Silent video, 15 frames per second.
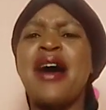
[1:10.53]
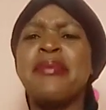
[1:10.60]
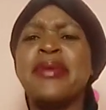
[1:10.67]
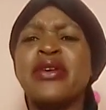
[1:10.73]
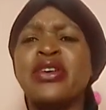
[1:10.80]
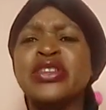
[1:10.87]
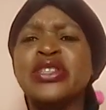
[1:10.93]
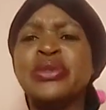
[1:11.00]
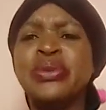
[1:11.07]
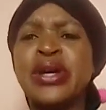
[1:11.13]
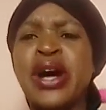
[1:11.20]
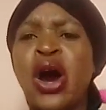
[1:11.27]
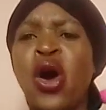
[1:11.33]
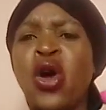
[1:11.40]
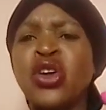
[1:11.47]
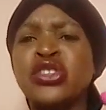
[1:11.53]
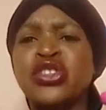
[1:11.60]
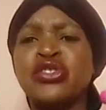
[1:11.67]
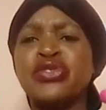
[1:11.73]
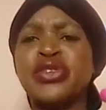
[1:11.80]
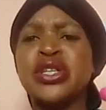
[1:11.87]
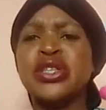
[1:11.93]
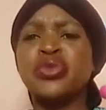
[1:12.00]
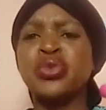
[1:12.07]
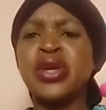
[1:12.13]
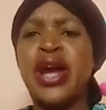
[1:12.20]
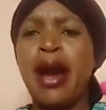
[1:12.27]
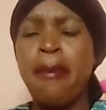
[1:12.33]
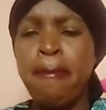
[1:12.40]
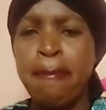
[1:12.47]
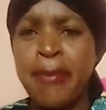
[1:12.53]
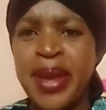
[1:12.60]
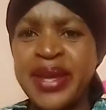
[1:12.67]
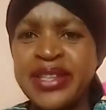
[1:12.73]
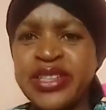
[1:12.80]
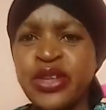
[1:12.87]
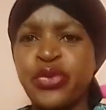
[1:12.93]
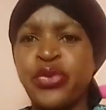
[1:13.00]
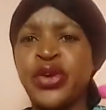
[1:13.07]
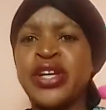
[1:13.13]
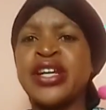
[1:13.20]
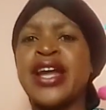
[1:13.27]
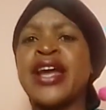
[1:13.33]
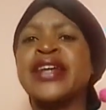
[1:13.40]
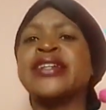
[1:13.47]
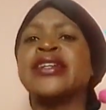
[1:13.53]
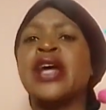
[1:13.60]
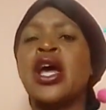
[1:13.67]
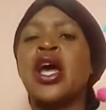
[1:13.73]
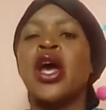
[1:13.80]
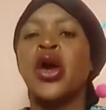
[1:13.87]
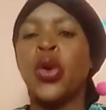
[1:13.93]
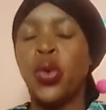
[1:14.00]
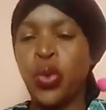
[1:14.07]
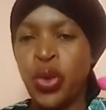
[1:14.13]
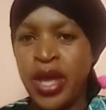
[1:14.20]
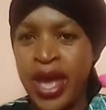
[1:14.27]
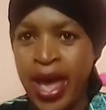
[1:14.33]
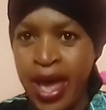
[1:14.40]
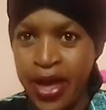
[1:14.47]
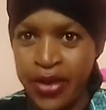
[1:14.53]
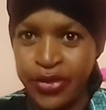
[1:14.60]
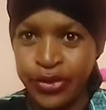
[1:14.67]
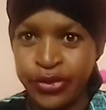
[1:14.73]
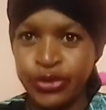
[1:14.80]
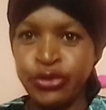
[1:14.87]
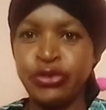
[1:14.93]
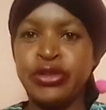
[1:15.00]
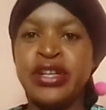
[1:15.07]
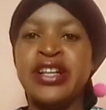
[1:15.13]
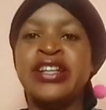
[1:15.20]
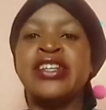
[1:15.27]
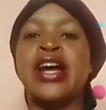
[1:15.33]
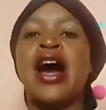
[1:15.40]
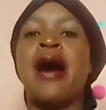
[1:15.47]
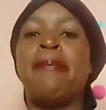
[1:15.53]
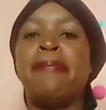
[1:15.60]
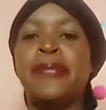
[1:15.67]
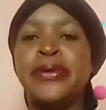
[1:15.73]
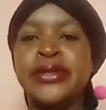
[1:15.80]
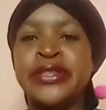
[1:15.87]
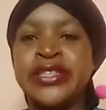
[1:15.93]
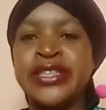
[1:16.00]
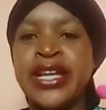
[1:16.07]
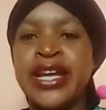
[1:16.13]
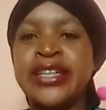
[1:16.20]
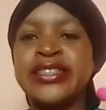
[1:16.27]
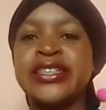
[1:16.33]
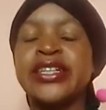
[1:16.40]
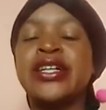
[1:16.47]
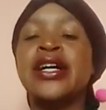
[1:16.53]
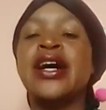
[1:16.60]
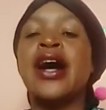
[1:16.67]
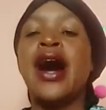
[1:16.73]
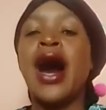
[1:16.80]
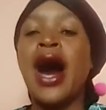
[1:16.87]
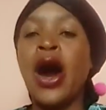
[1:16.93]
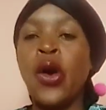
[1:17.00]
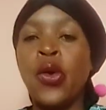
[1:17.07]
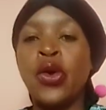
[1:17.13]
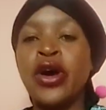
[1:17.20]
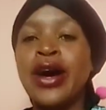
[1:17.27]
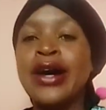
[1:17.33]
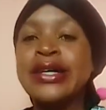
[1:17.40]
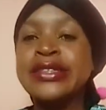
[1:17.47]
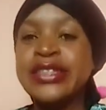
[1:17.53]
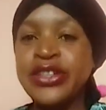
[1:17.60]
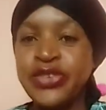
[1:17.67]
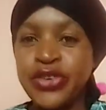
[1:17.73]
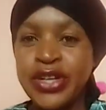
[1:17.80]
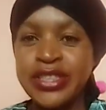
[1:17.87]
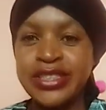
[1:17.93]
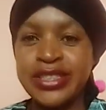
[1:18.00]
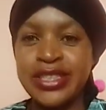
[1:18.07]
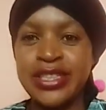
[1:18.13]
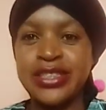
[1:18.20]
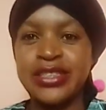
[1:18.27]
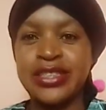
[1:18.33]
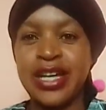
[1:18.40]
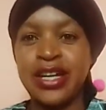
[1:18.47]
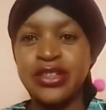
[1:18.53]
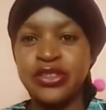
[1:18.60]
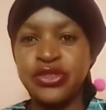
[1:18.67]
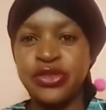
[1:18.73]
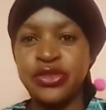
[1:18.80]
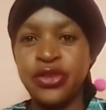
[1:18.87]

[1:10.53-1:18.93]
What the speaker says: because we are all different, we are made different, and we have to really appreciate our differences, guys,